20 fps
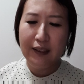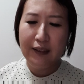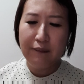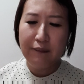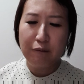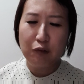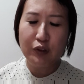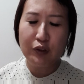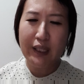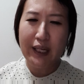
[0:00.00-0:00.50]

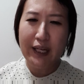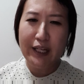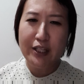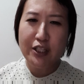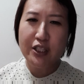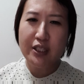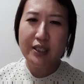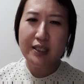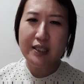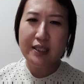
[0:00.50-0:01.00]
would
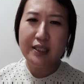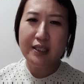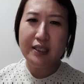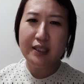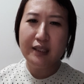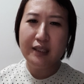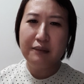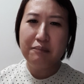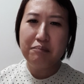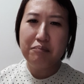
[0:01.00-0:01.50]

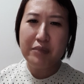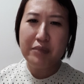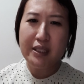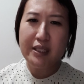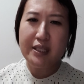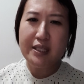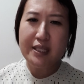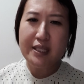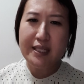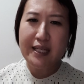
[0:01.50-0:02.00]
actually
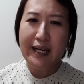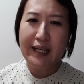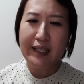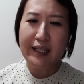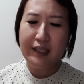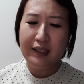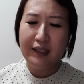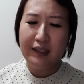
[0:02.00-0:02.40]
means that